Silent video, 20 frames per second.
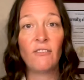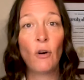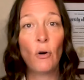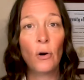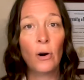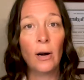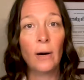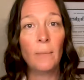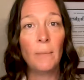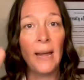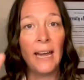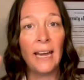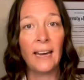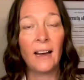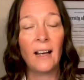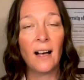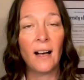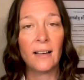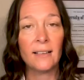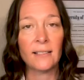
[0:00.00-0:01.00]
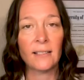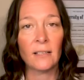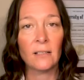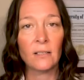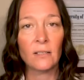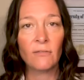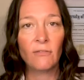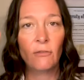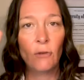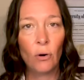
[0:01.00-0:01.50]
four main
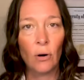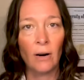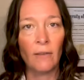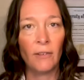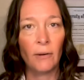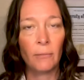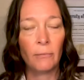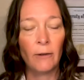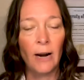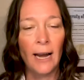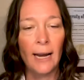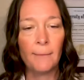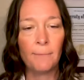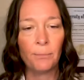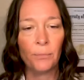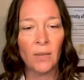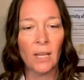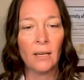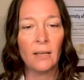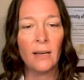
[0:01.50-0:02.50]
causes, four of them, right?